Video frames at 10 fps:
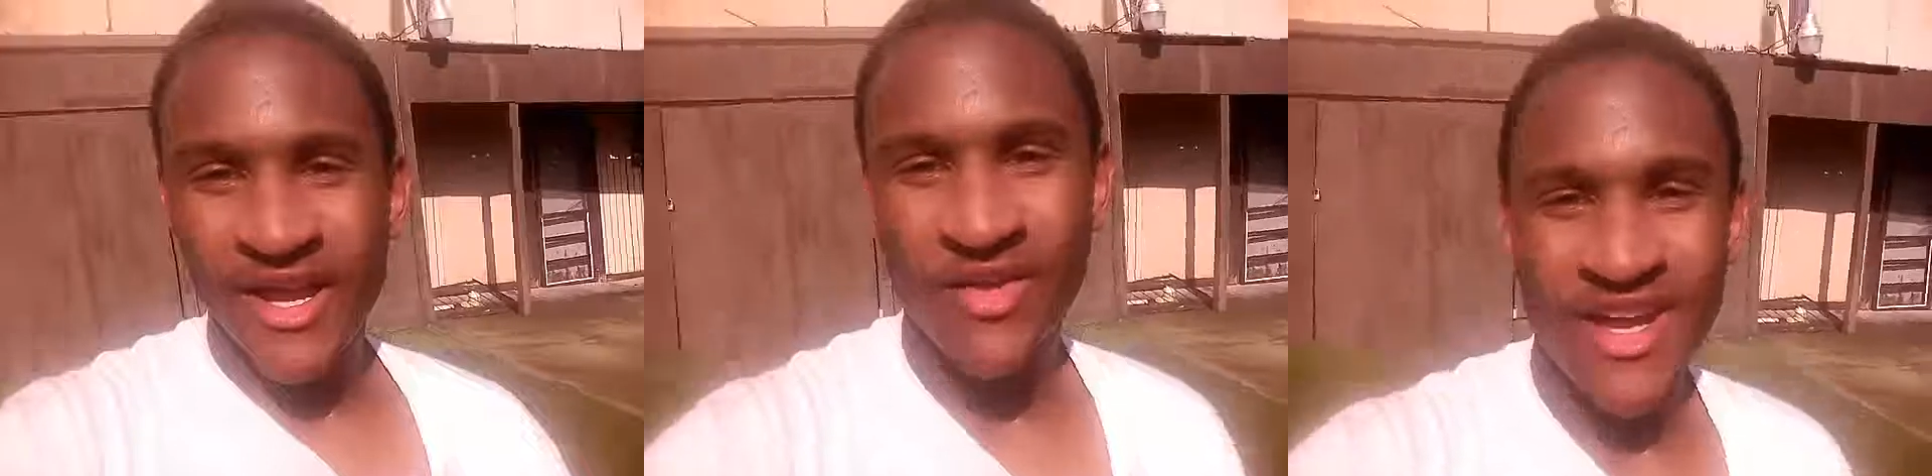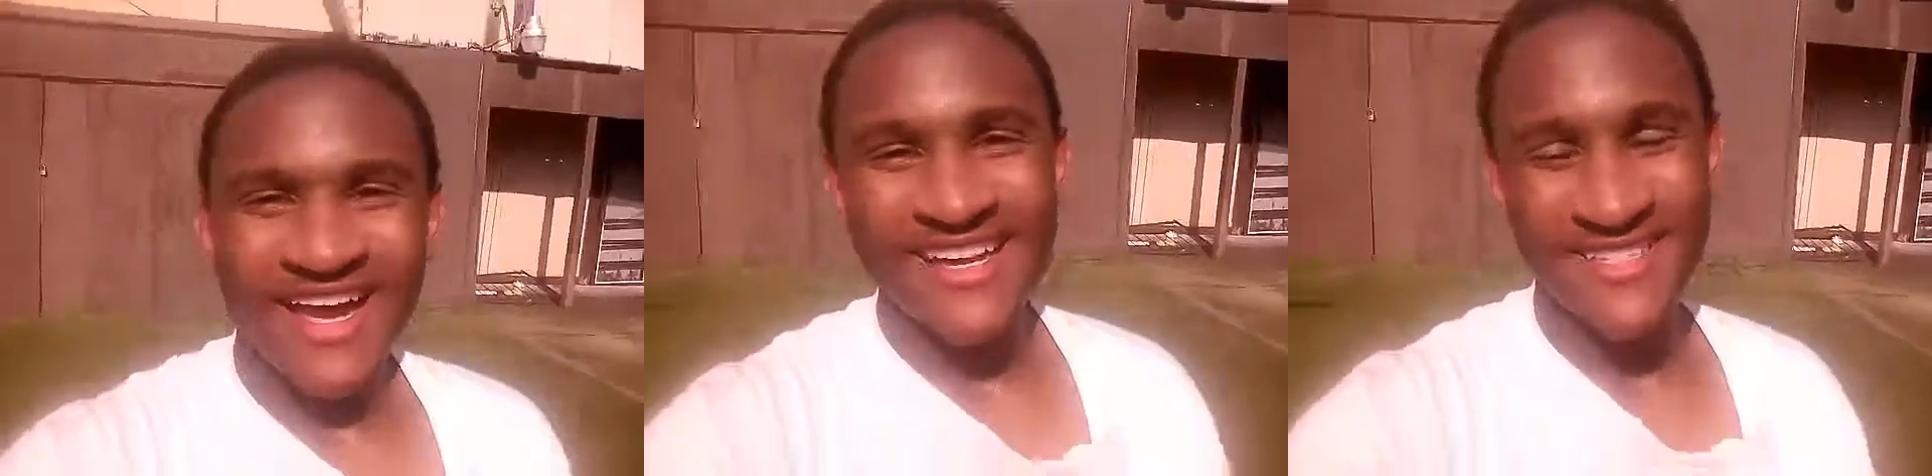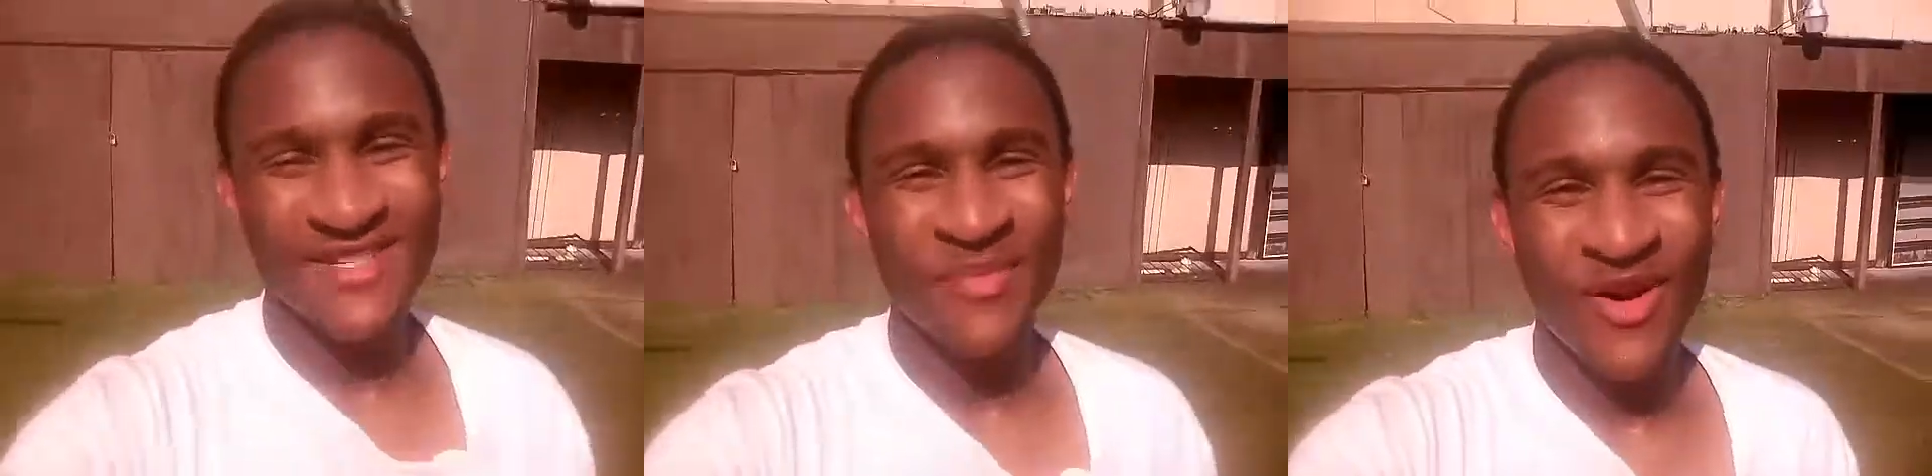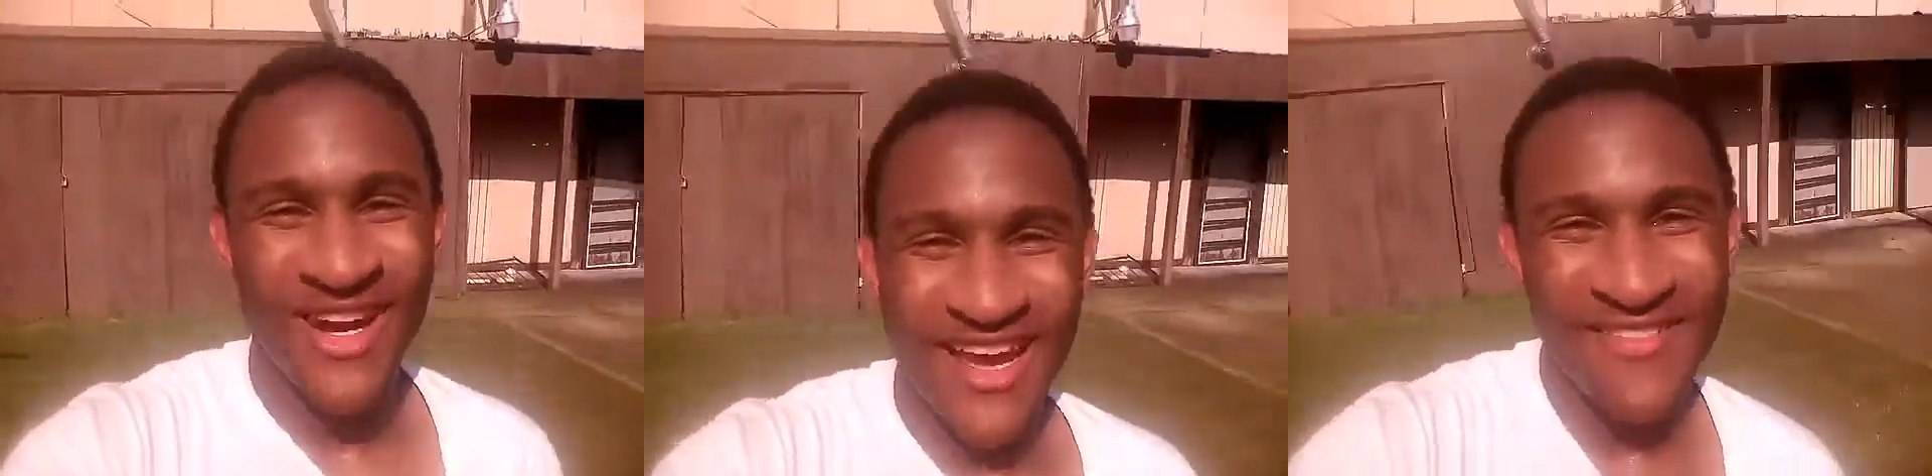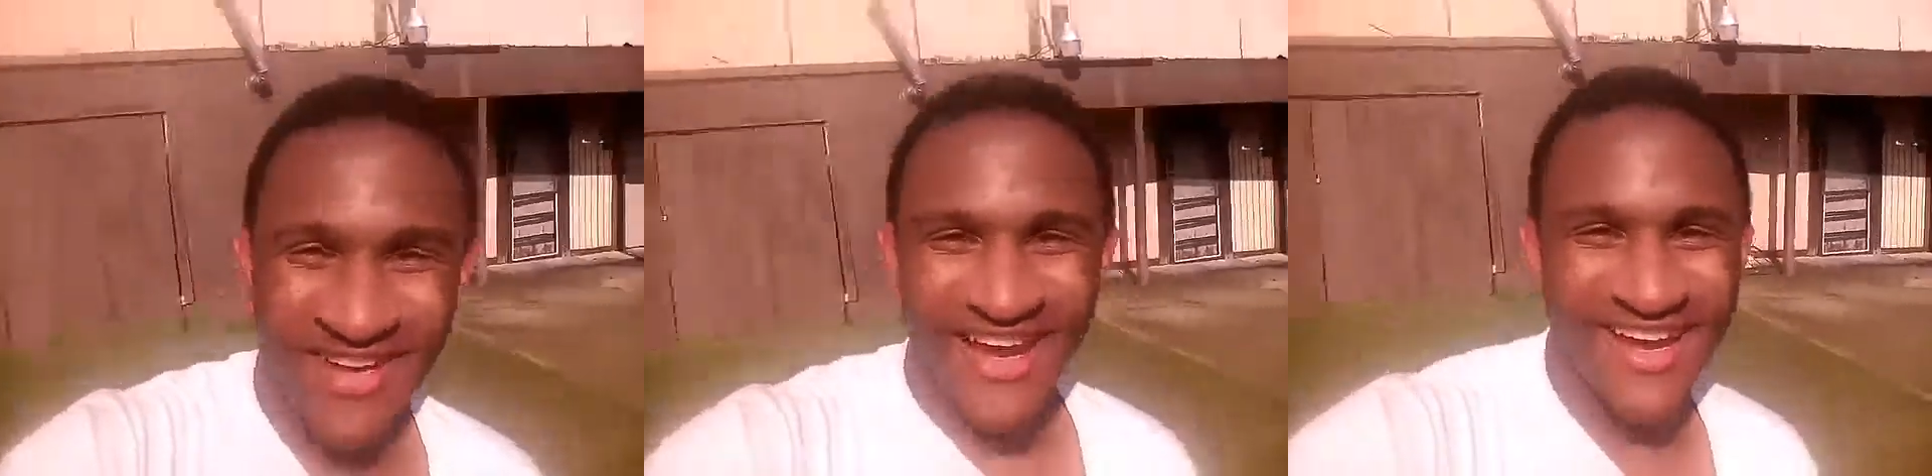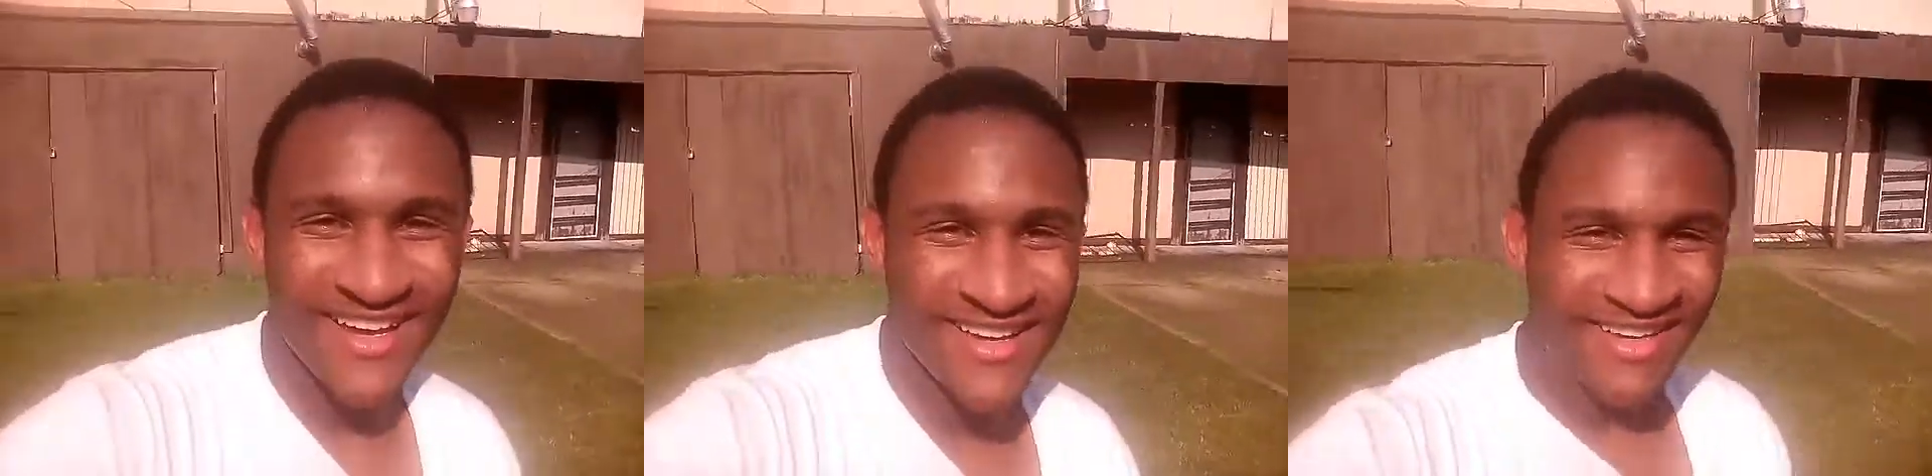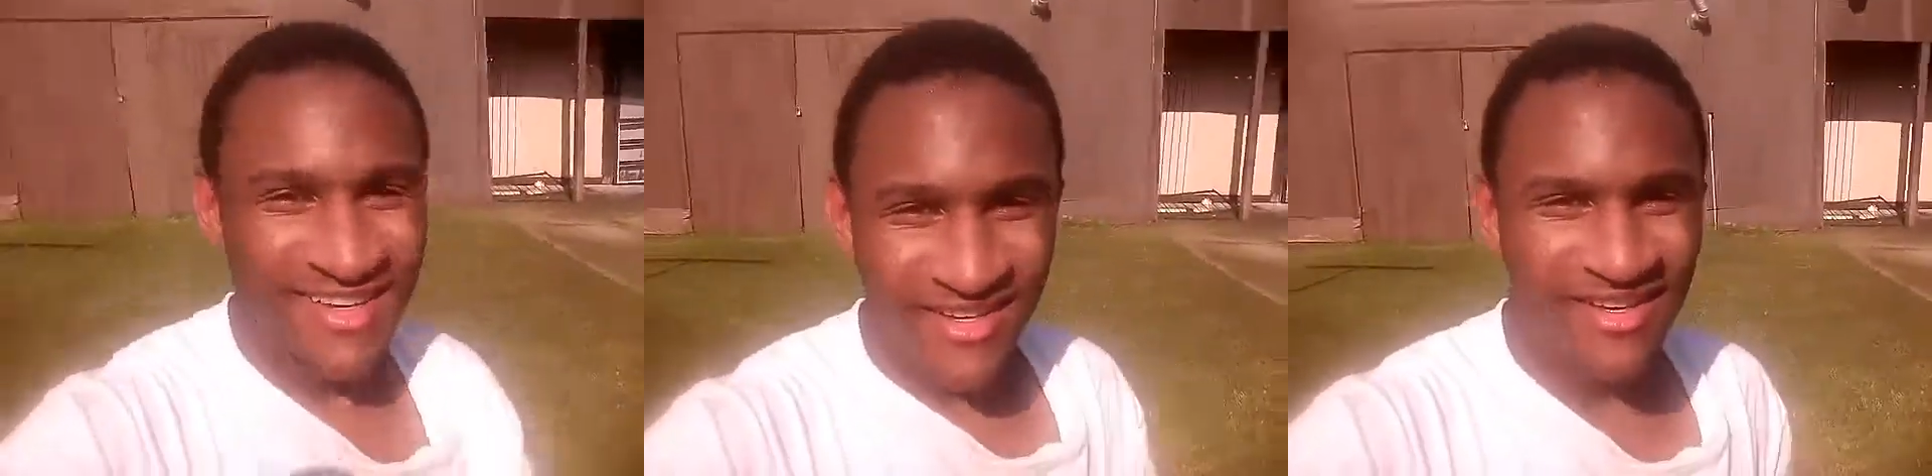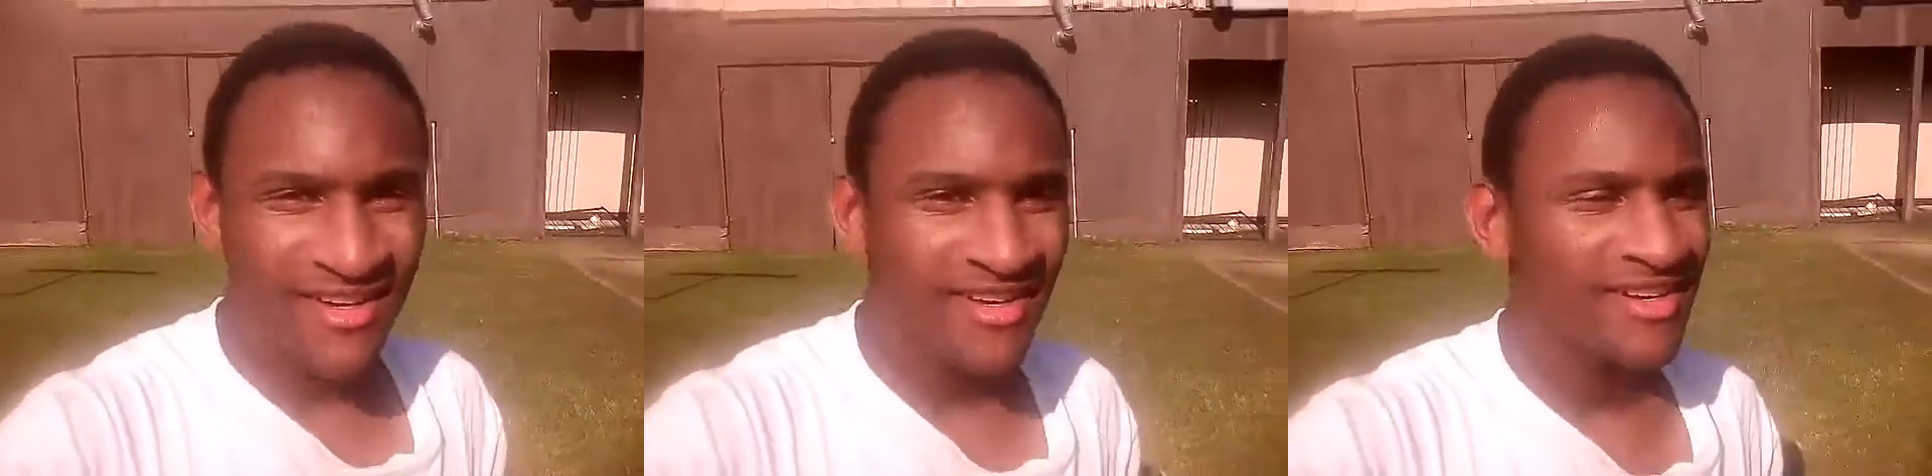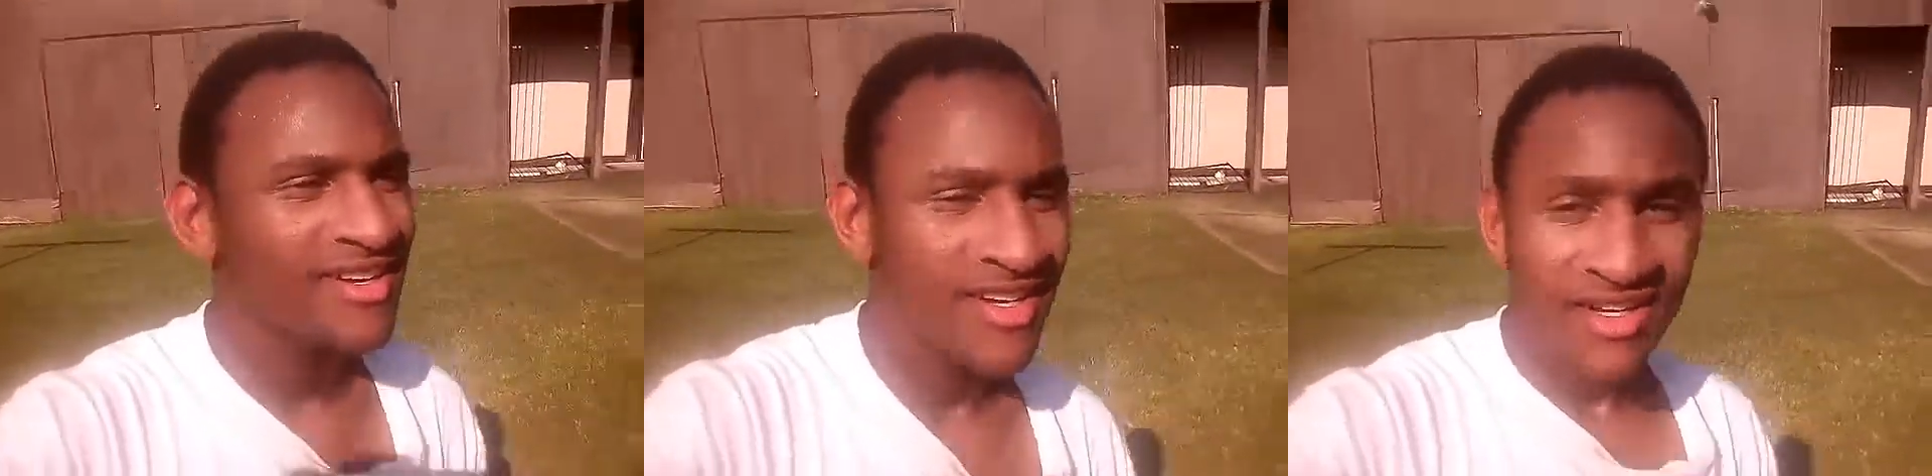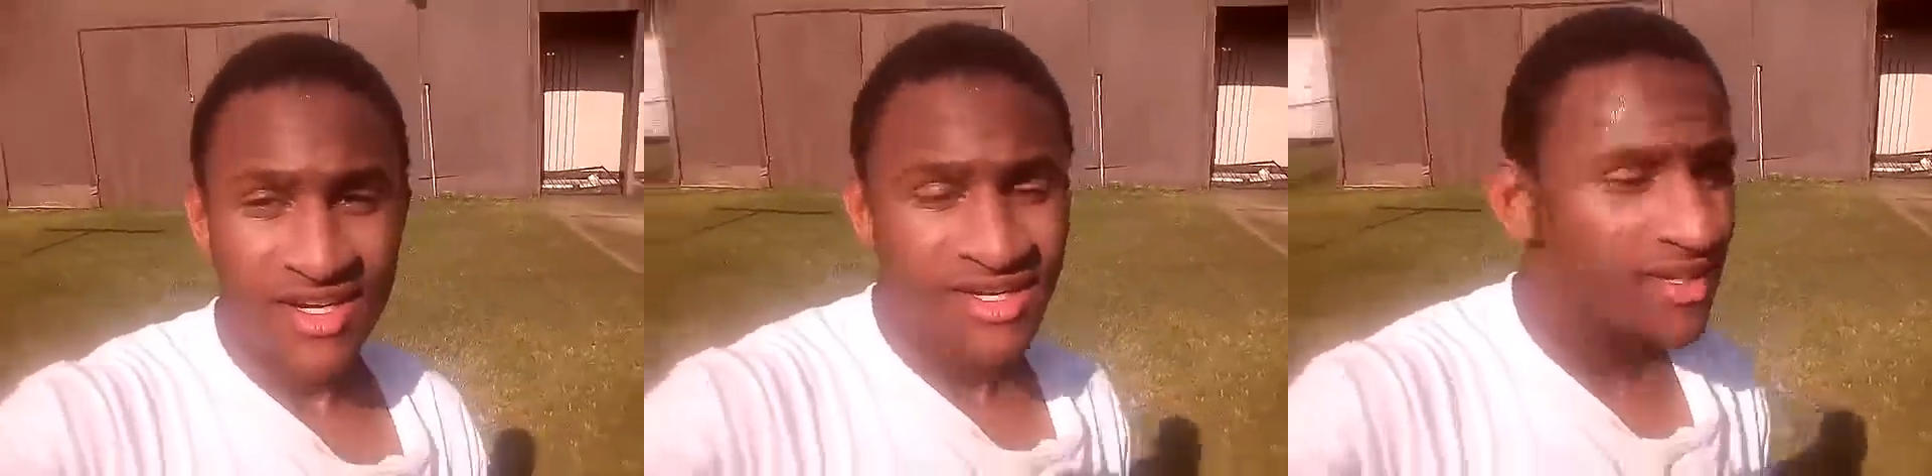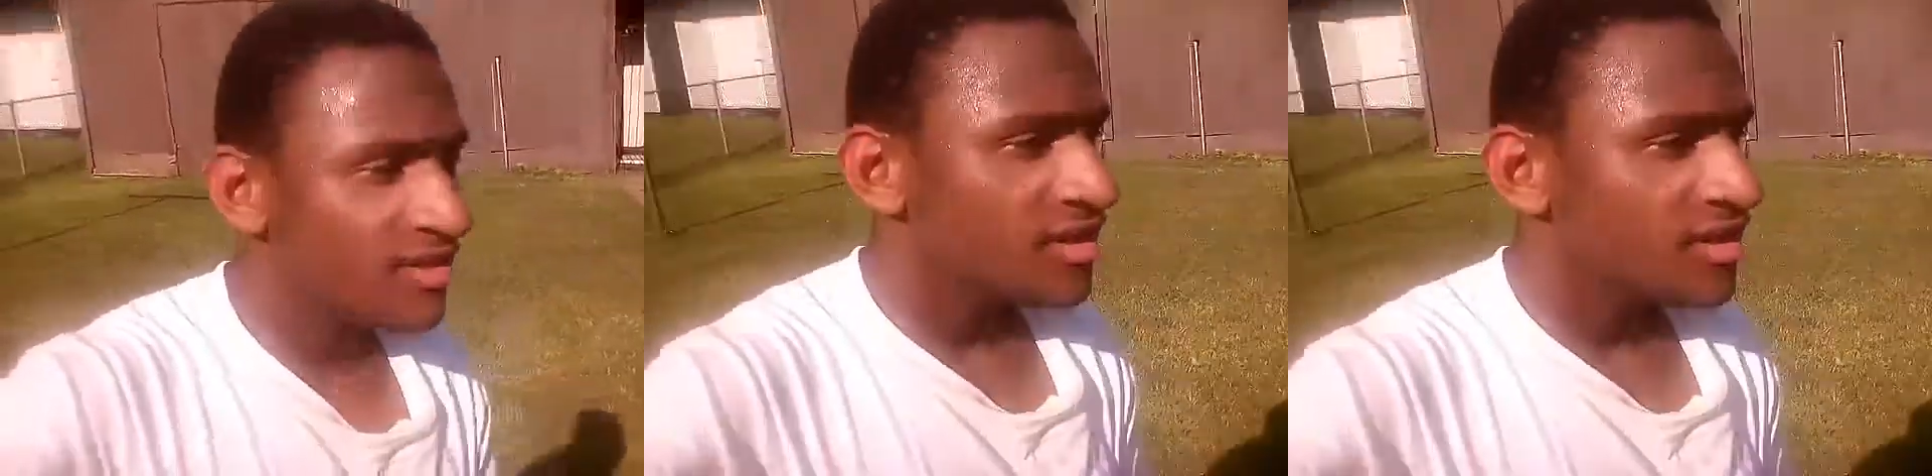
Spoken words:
Hey guys, it's your boy Lavaguy here again.